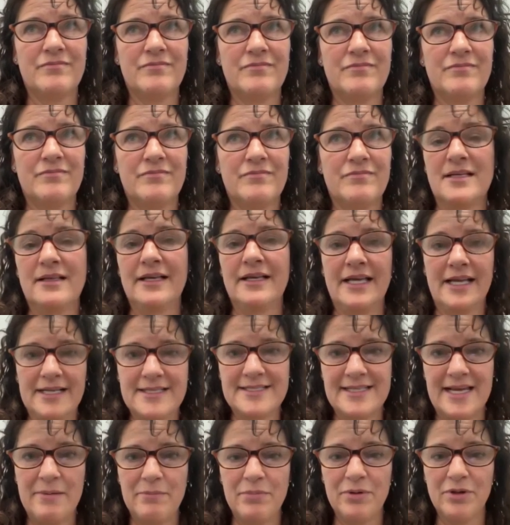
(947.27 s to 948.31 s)
basically an
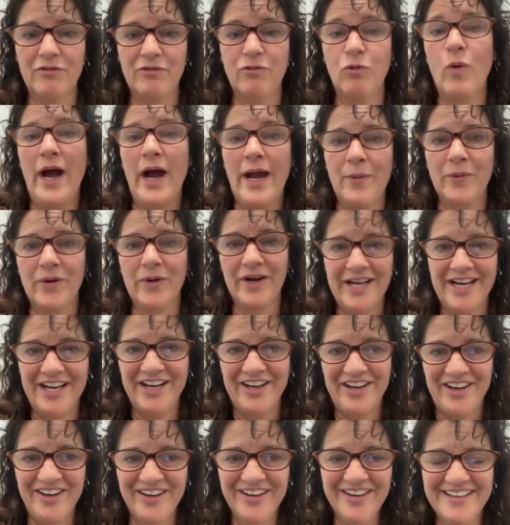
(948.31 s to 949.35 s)
example of why we're
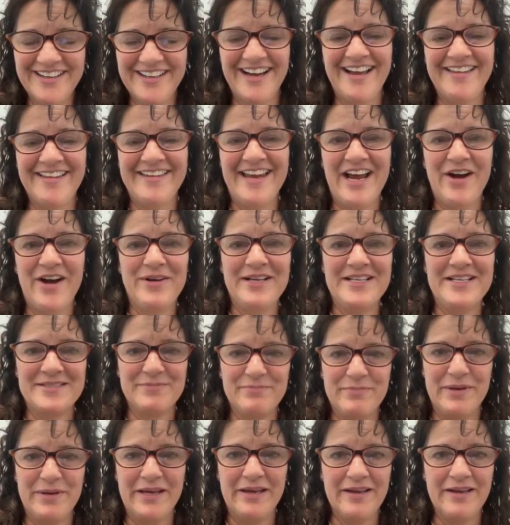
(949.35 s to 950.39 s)
here. And now he's
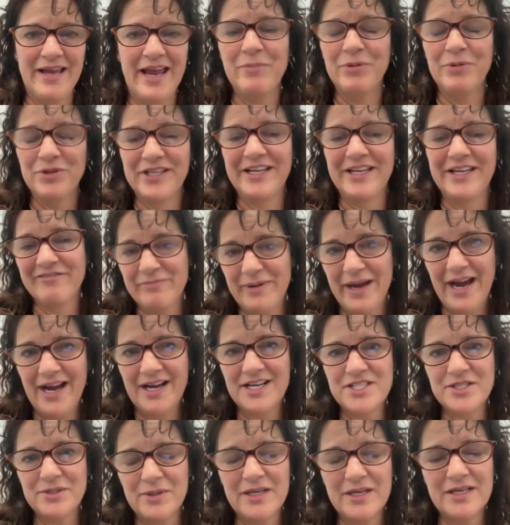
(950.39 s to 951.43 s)
able to give back
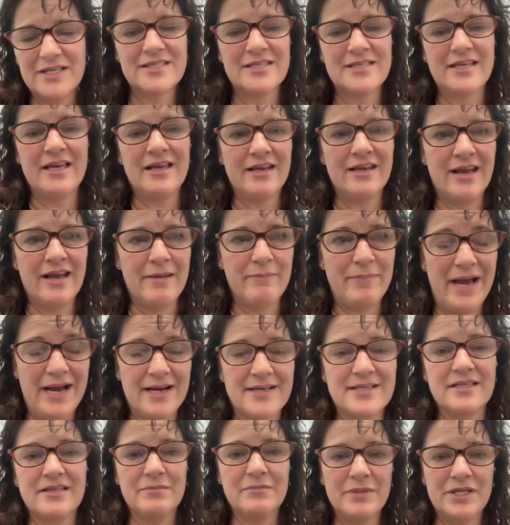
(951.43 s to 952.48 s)
to us and back
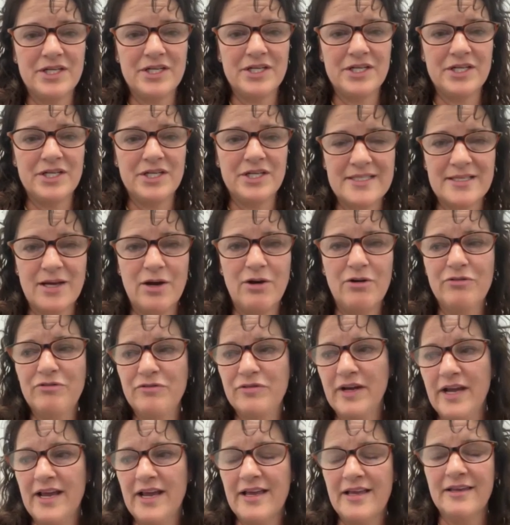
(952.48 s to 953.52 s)
to the ministry itself,
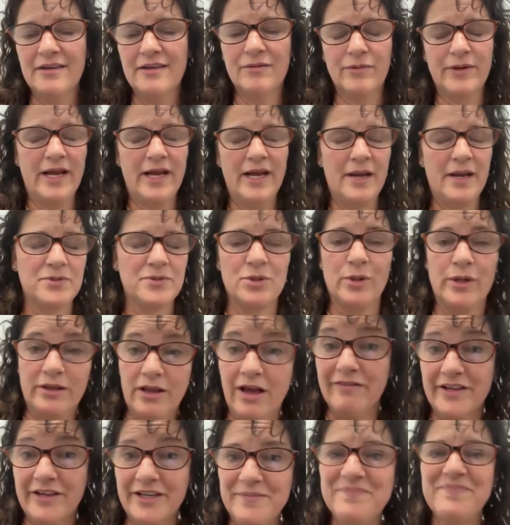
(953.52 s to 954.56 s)
and we absolutely love
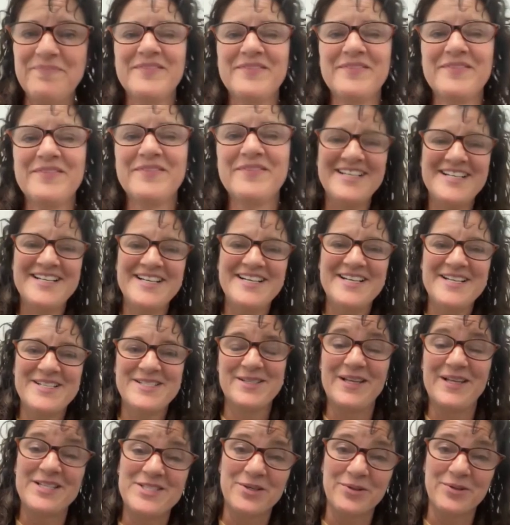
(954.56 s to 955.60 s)
it.
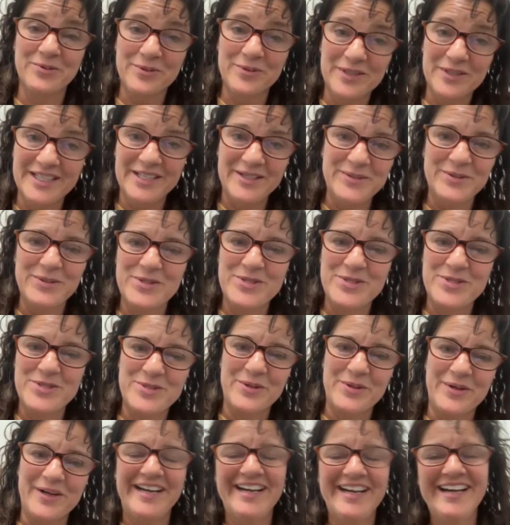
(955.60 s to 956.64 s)
So that's a really cool
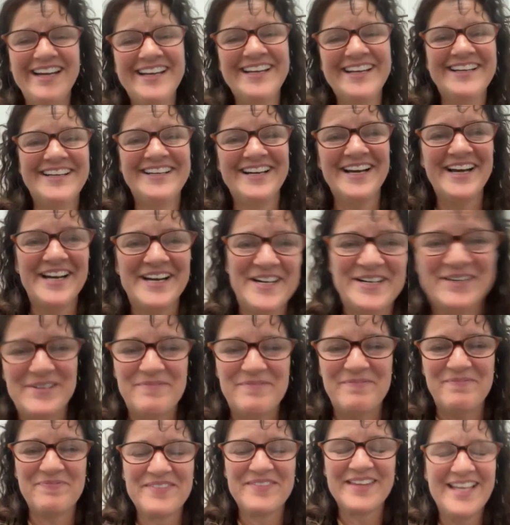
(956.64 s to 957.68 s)
story.
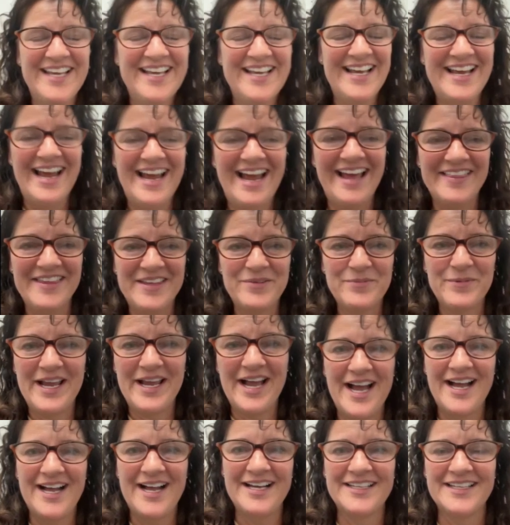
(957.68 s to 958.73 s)
And then we
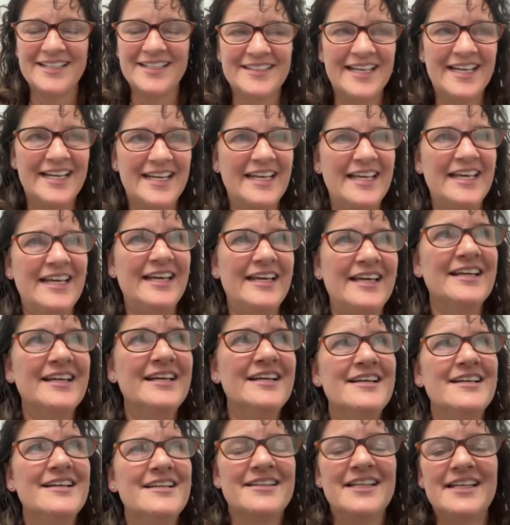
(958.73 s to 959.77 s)
had a lady
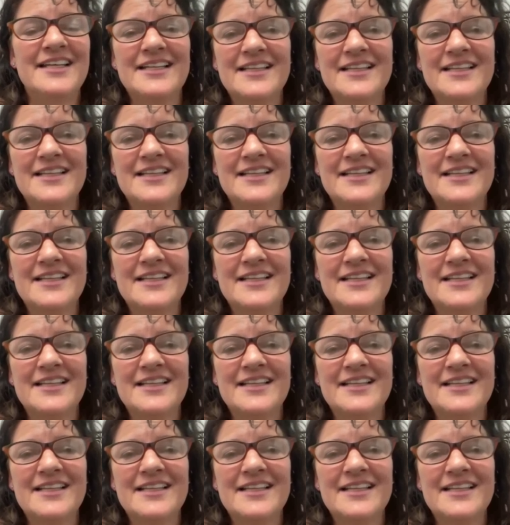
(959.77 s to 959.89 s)
that